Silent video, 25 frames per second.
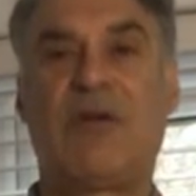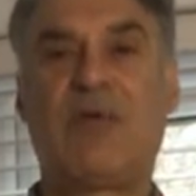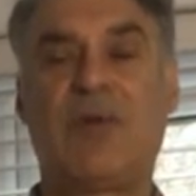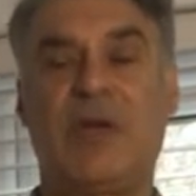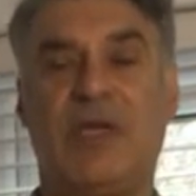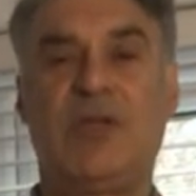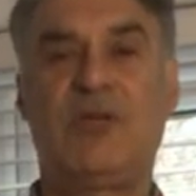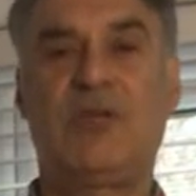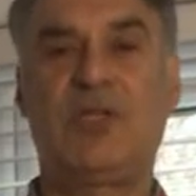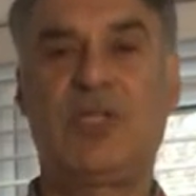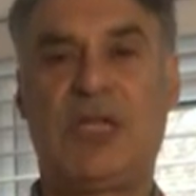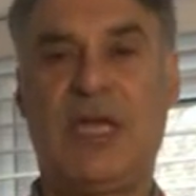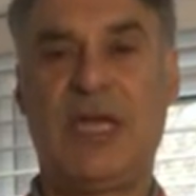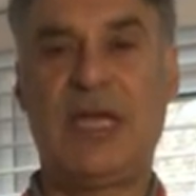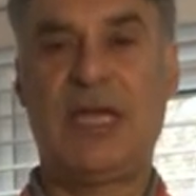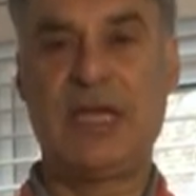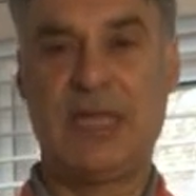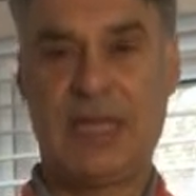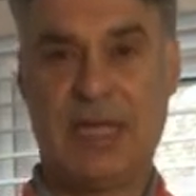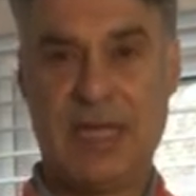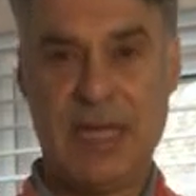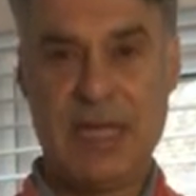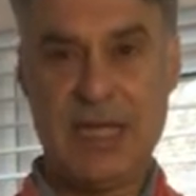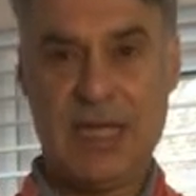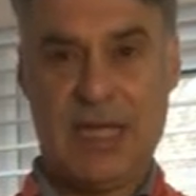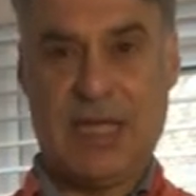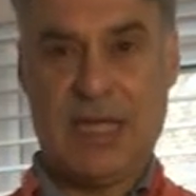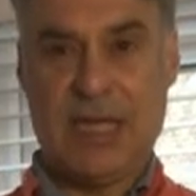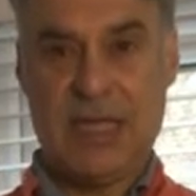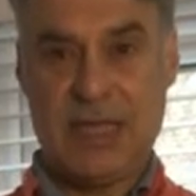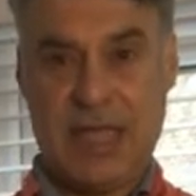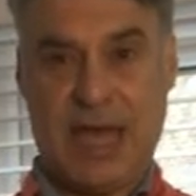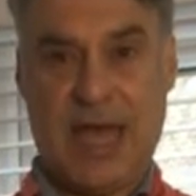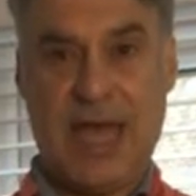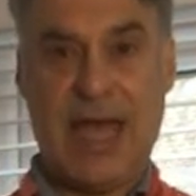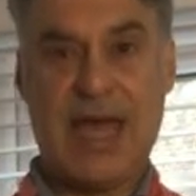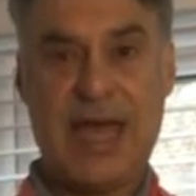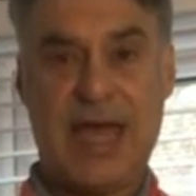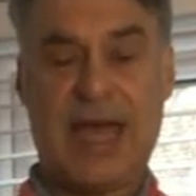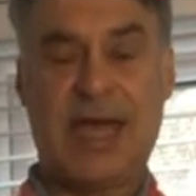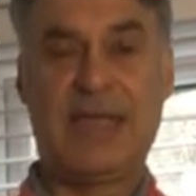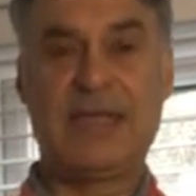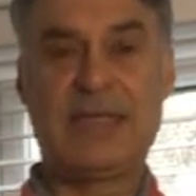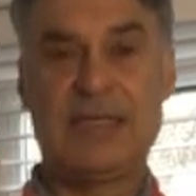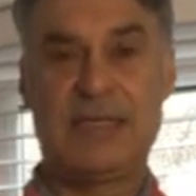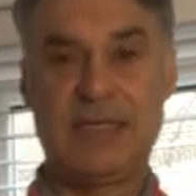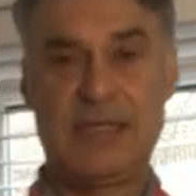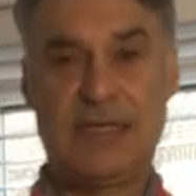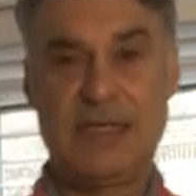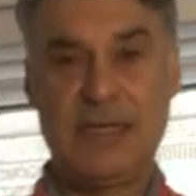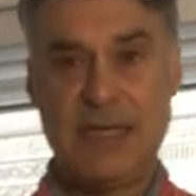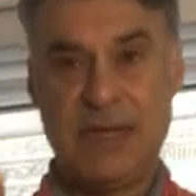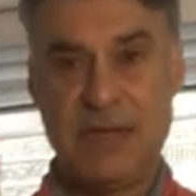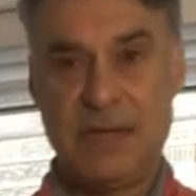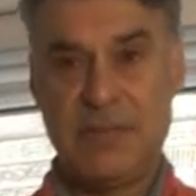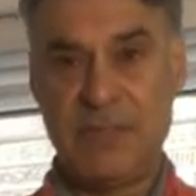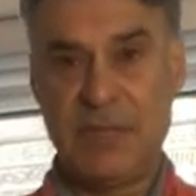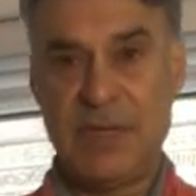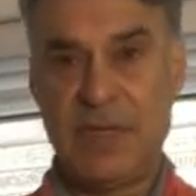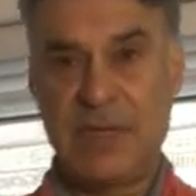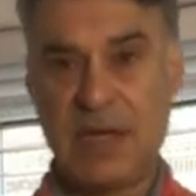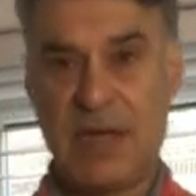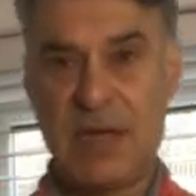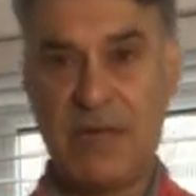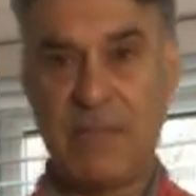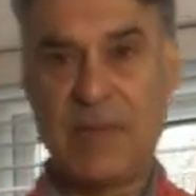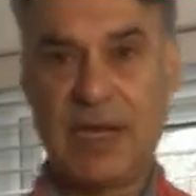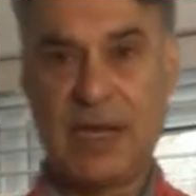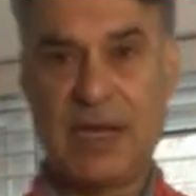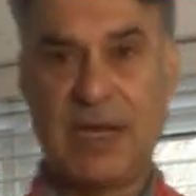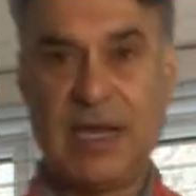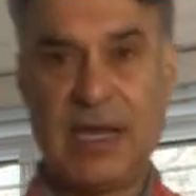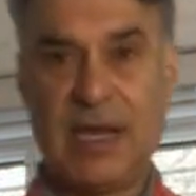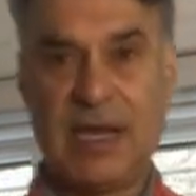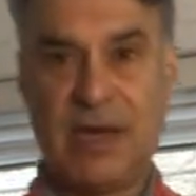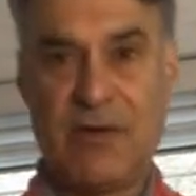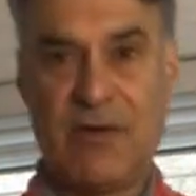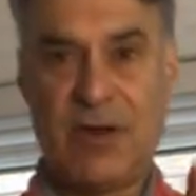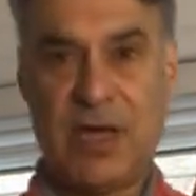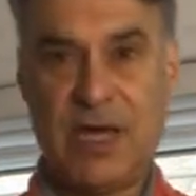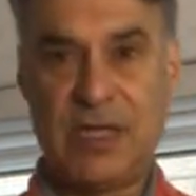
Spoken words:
When you shake, the hands become clearer.